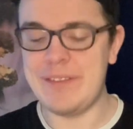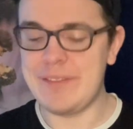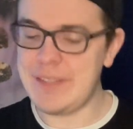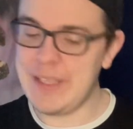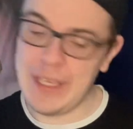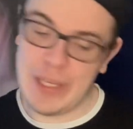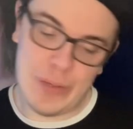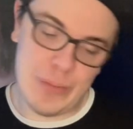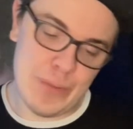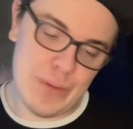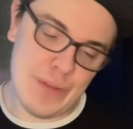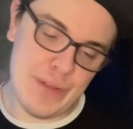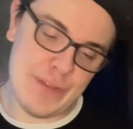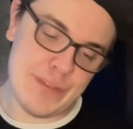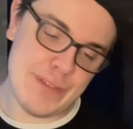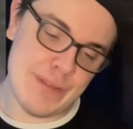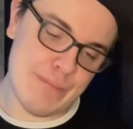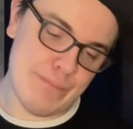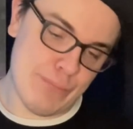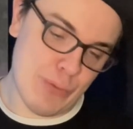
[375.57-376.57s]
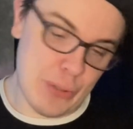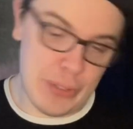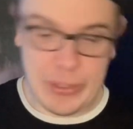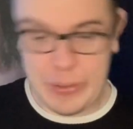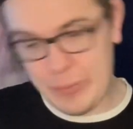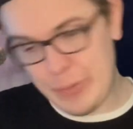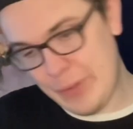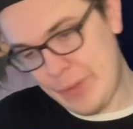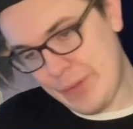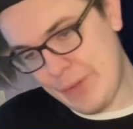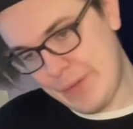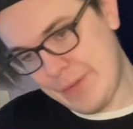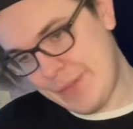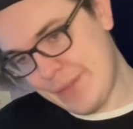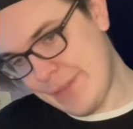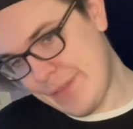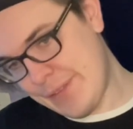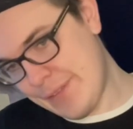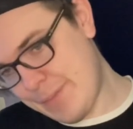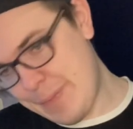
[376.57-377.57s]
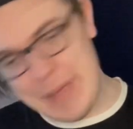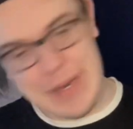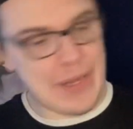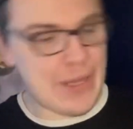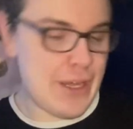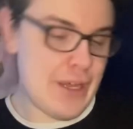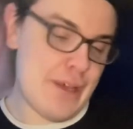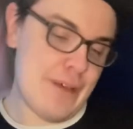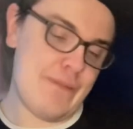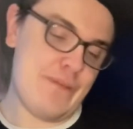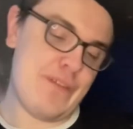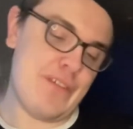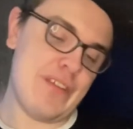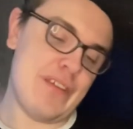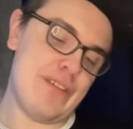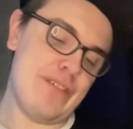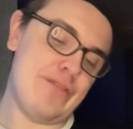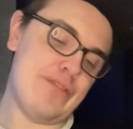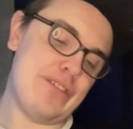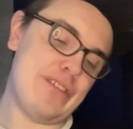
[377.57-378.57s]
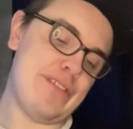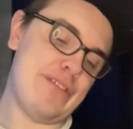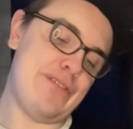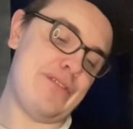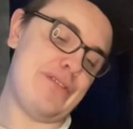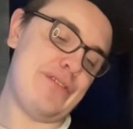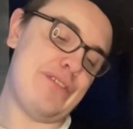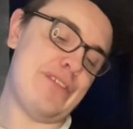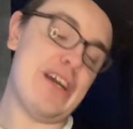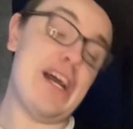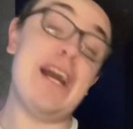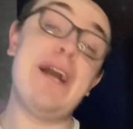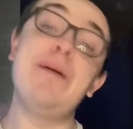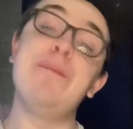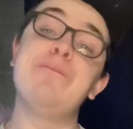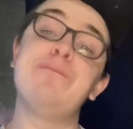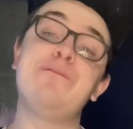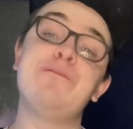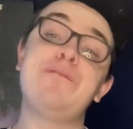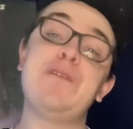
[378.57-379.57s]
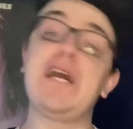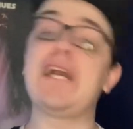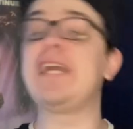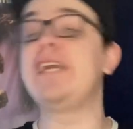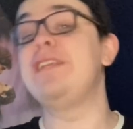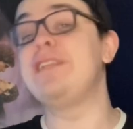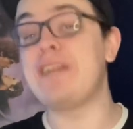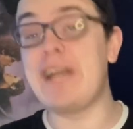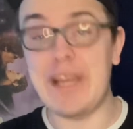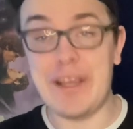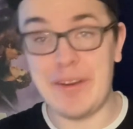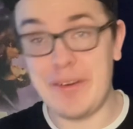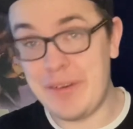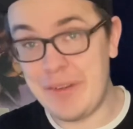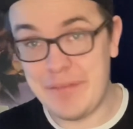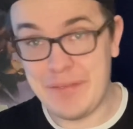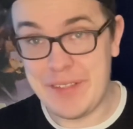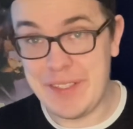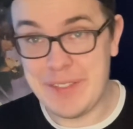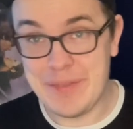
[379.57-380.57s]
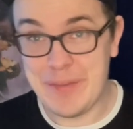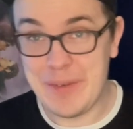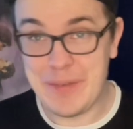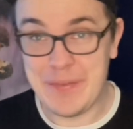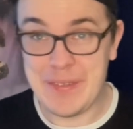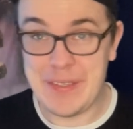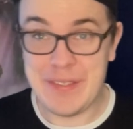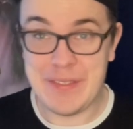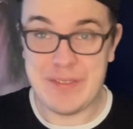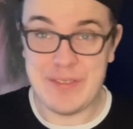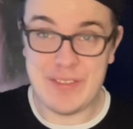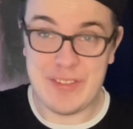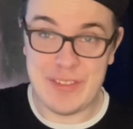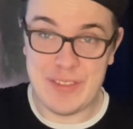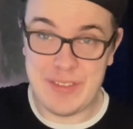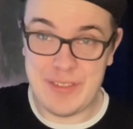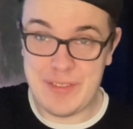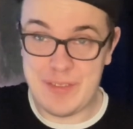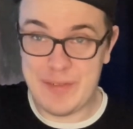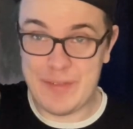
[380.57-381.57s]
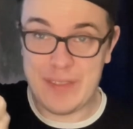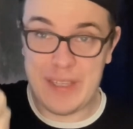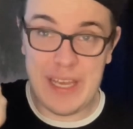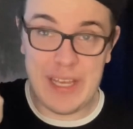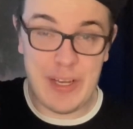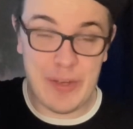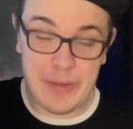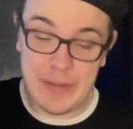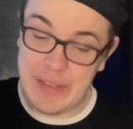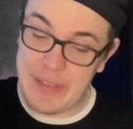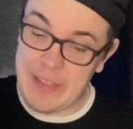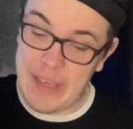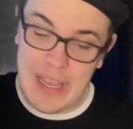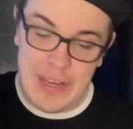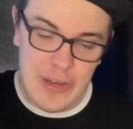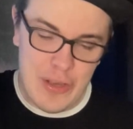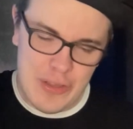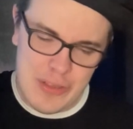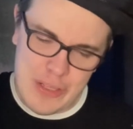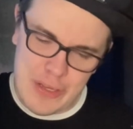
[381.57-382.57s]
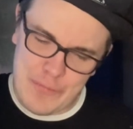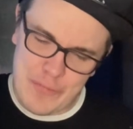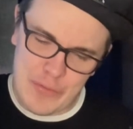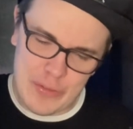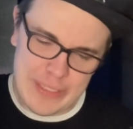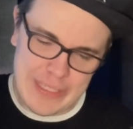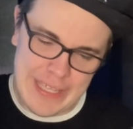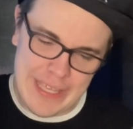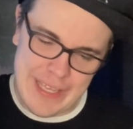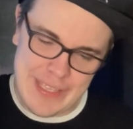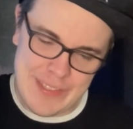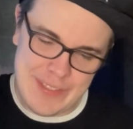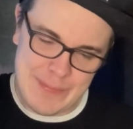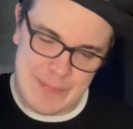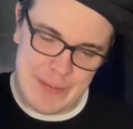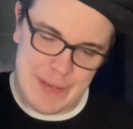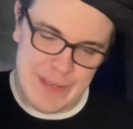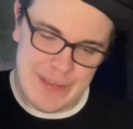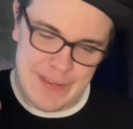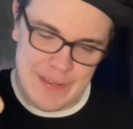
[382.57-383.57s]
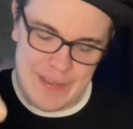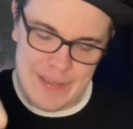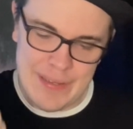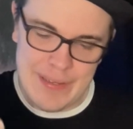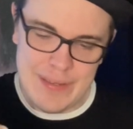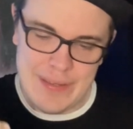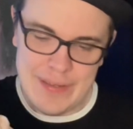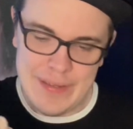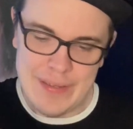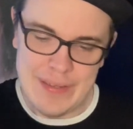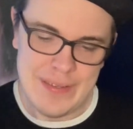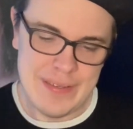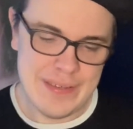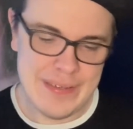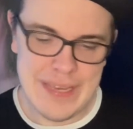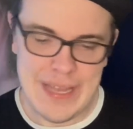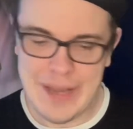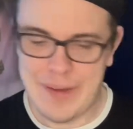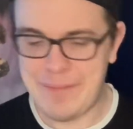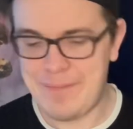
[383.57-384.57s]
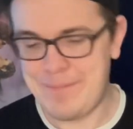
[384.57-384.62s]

sequels and prequels and spinoffs, and just, I'm fucking tired of these movies. Just, I know they're for kids, but no.